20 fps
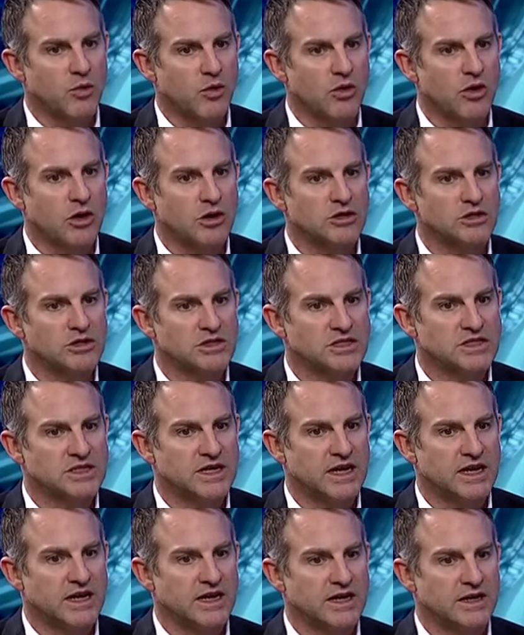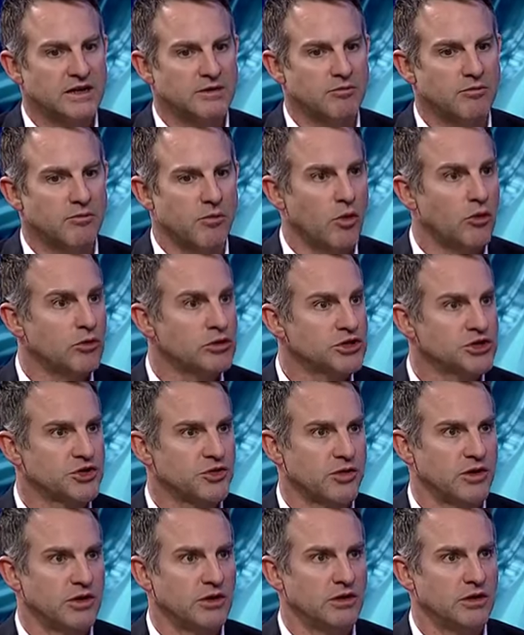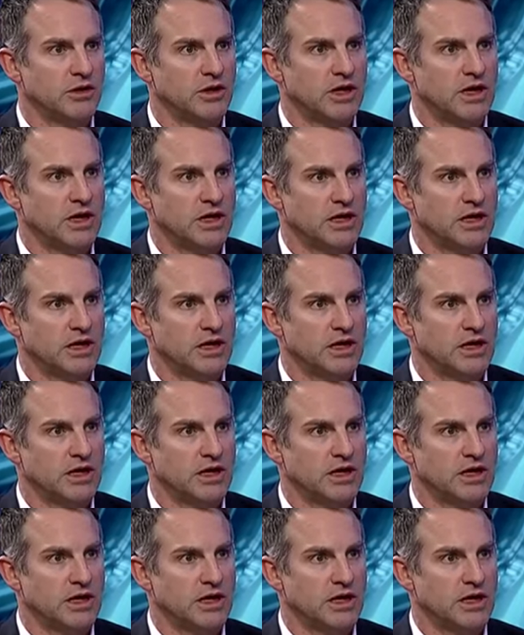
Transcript: war goes more shrill,